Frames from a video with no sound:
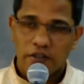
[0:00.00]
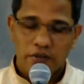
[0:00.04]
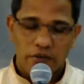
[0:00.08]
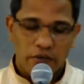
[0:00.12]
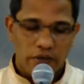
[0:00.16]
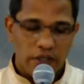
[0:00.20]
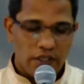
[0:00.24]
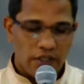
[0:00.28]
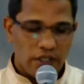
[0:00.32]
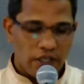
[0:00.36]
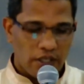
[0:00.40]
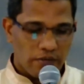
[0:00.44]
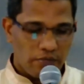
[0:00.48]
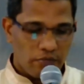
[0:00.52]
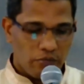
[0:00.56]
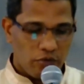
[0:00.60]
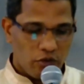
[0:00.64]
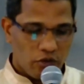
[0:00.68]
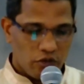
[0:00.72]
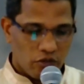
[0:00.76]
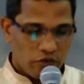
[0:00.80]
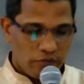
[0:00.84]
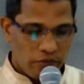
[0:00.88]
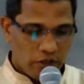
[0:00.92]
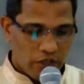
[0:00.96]
Read that
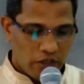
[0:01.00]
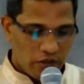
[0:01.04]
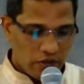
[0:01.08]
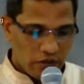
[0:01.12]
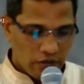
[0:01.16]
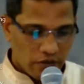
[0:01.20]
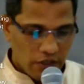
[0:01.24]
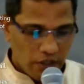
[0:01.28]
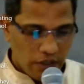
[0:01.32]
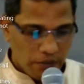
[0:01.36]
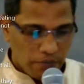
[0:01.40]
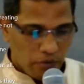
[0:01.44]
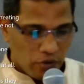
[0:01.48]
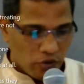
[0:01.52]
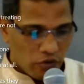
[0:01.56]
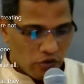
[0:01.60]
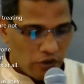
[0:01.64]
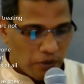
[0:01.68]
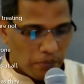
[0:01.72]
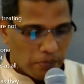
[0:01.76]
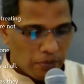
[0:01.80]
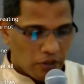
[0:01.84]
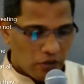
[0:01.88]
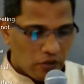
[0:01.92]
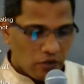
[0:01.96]
those verses. Hebrews
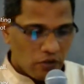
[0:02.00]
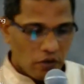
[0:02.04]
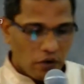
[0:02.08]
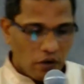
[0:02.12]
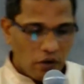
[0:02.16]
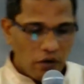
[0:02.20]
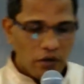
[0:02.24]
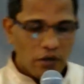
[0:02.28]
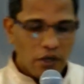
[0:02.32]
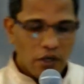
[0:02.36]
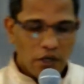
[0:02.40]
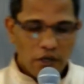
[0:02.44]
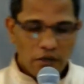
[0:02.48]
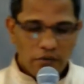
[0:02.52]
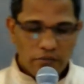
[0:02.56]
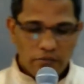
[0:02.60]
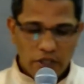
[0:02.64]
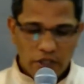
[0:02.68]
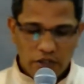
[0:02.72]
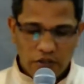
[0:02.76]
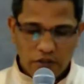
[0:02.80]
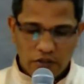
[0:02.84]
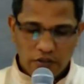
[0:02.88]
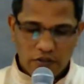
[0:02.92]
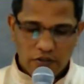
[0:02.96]
chapter twelve,
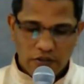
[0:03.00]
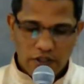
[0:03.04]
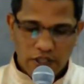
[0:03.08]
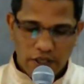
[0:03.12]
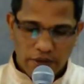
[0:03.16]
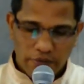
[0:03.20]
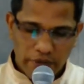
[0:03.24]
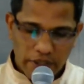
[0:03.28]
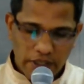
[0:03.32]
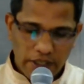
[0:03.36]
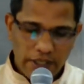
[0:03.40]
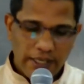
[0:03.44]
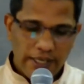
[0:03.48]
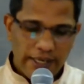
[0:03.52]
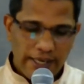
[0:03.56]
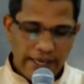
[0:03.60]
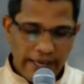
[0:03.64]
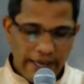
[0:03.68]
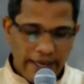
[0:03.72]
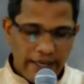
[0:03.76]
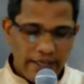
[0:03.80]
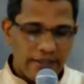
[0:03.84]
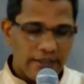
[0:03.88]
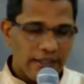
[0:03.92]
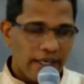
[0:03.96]
verses seven,
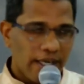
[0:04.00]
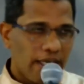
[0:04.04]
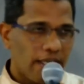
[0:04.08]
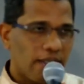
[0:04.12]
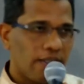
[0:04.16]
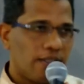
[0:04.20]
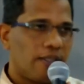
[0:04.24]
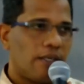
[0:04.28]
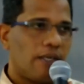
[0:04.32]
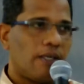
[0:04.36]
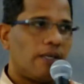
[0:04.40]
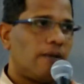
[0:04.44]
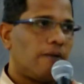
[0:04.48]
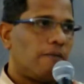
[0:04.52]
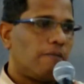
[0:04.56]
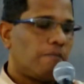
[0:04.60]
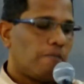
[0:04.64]
eight, and ten.